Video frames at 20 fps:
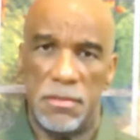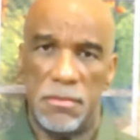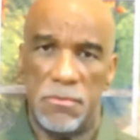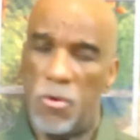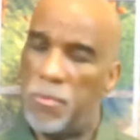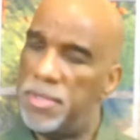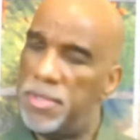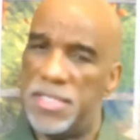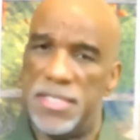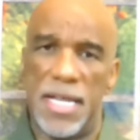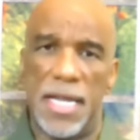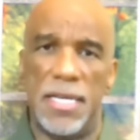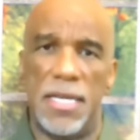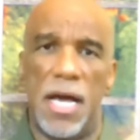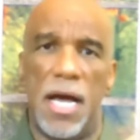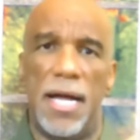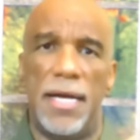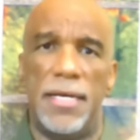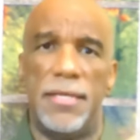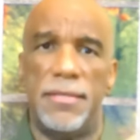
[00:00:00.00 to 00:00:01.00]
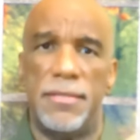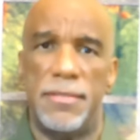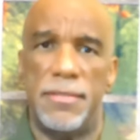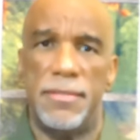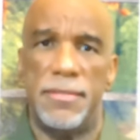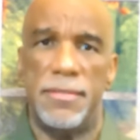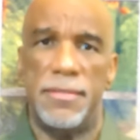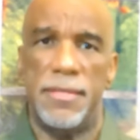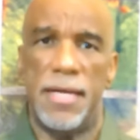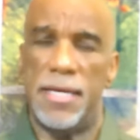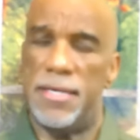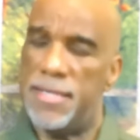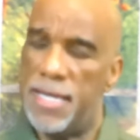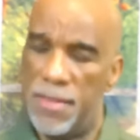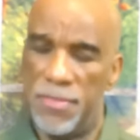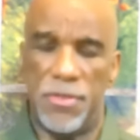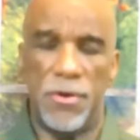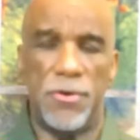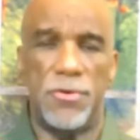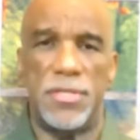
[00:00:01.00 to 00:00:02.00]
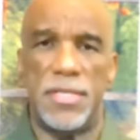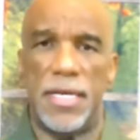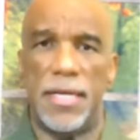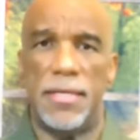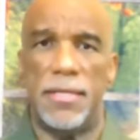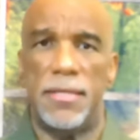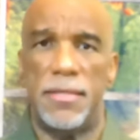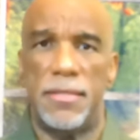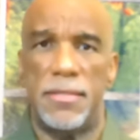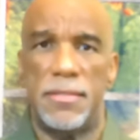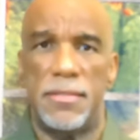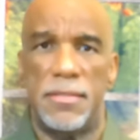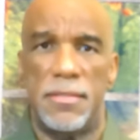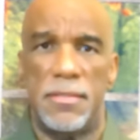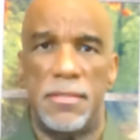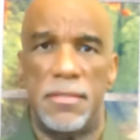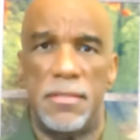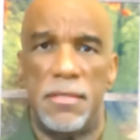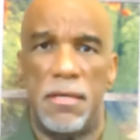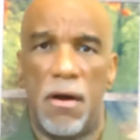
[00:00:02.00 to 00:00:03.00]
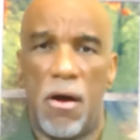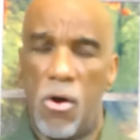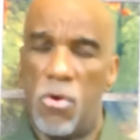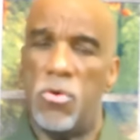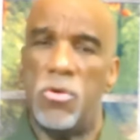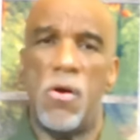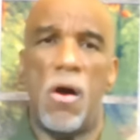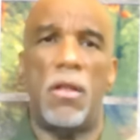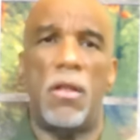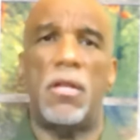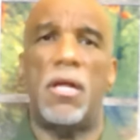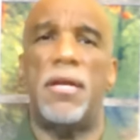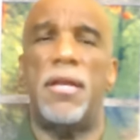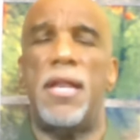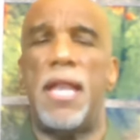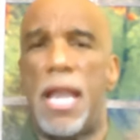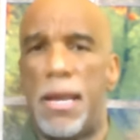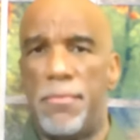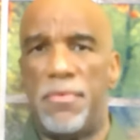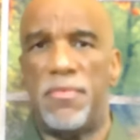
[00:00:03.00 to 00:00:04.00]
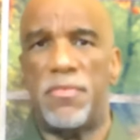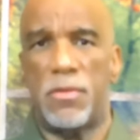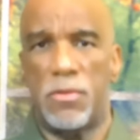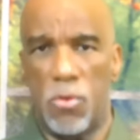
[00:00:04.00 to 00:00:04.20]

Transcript: Romans 10, 9 and 10, 13. All who call on the name of the